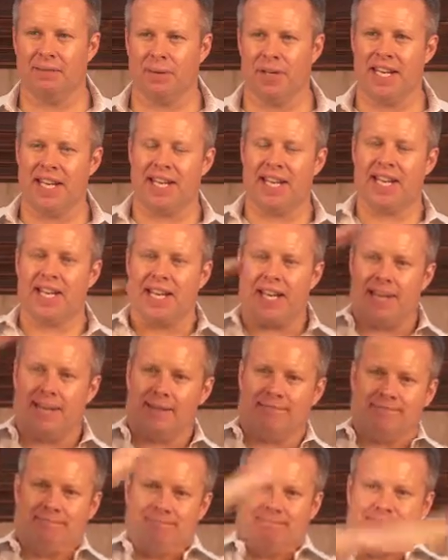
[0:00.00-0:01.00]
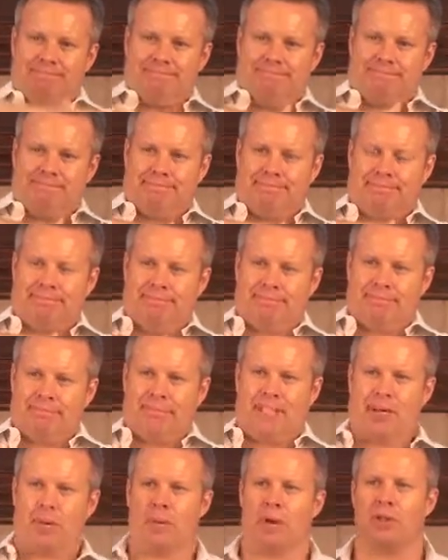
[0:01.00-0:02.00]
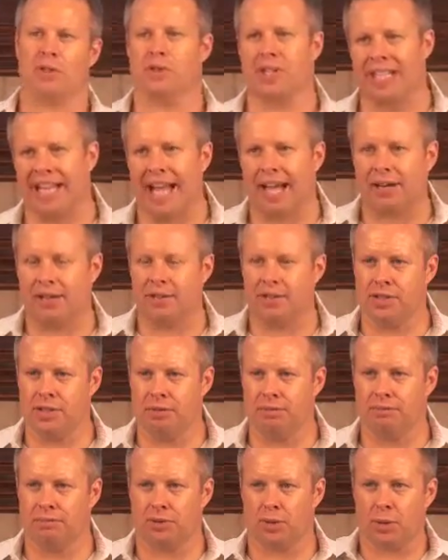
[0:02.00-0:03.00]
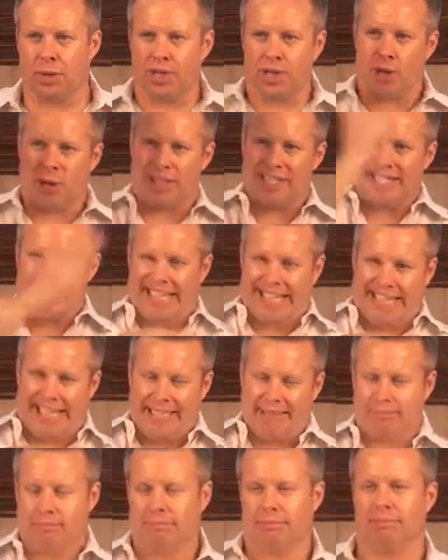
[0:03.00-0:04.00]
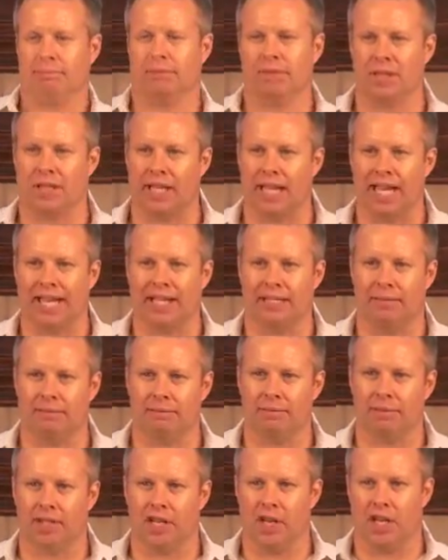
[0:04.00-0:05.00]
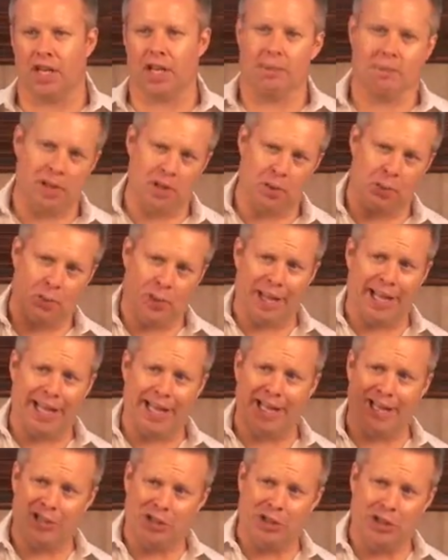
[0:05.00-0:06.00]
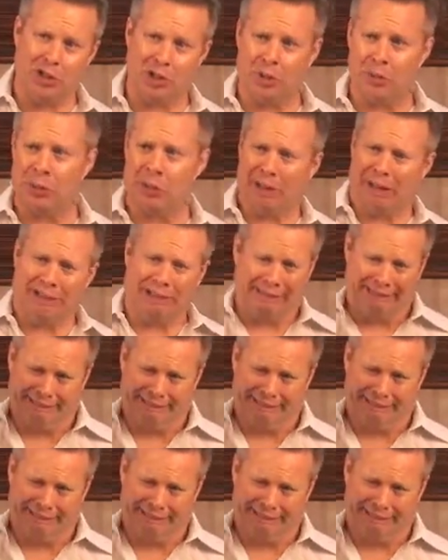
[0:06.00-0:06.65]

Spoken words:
We need to get one of those clackers so we can go clack it, and then you can give me the 1, 2.